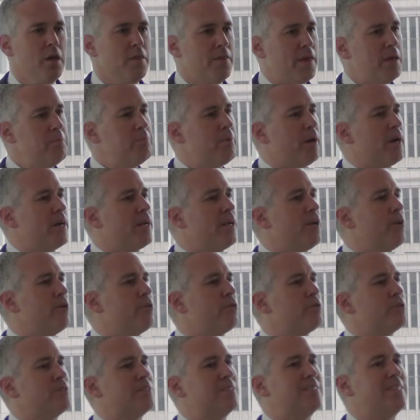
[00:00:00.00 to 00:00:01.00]
Then by
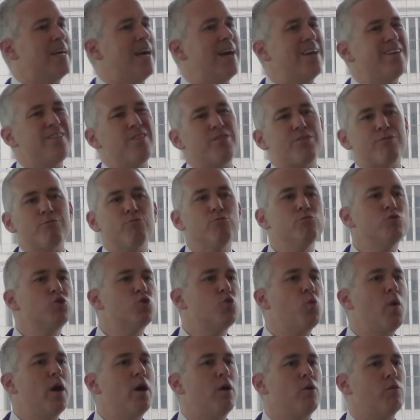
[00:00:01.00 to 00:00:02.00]
years 10 through
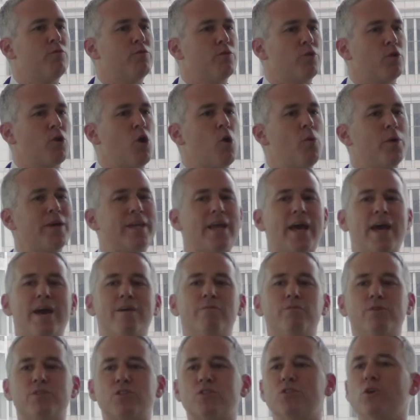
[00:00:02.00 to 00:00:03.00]
12, we're going to
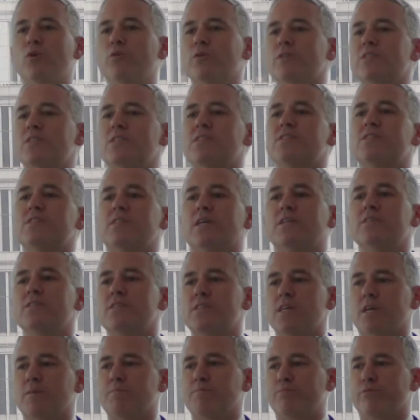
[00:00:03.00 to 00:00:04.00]
have what's known as the
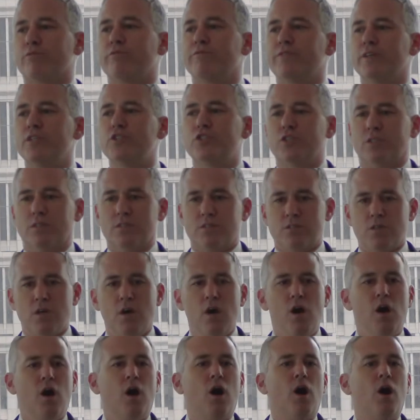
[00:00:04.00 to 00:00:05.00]
sunset provisions.
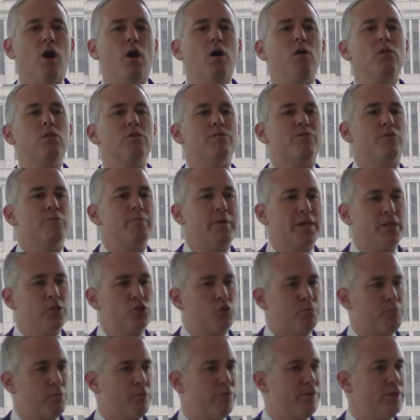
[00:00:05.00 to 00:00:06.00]
All of the
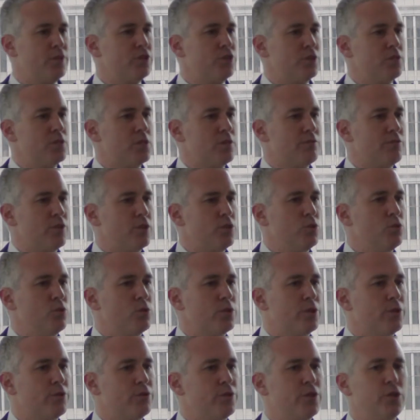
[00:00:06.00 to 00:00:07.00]
major provisions of the
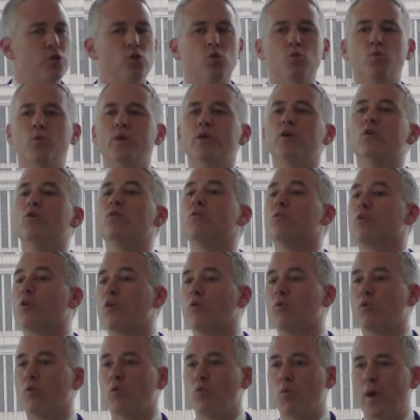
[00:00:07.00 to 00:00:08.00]
nuclear deal will
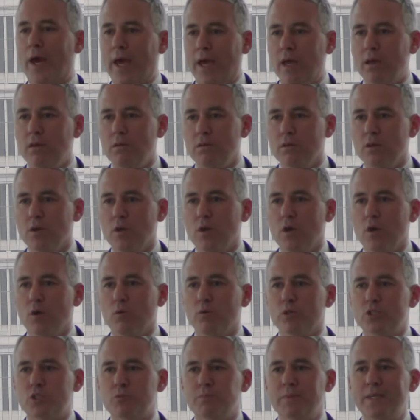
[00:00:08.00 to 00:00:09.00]
go away,
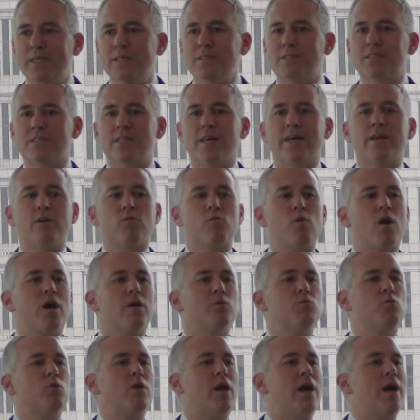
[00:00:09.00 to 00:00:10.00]
which means that
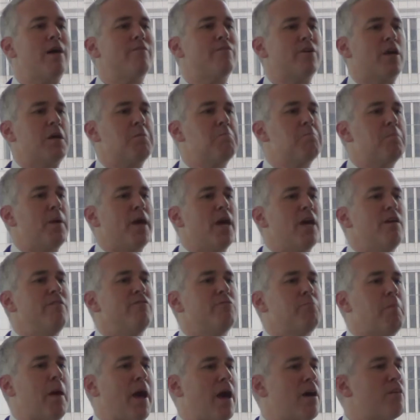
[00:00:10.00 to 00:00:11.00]
Iran will have a
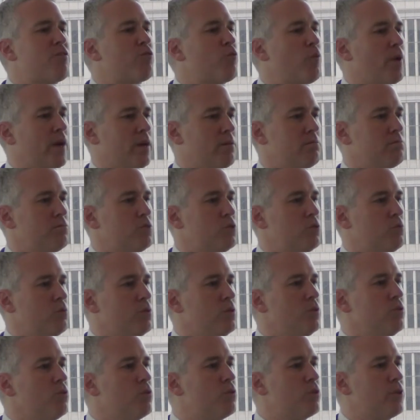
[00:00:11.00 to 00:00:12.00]
paid pathway to a
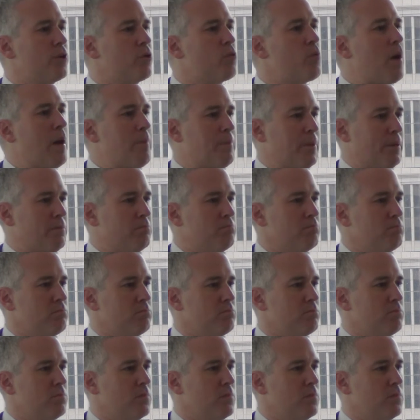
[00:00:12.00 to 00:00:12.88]
nuclear weapon.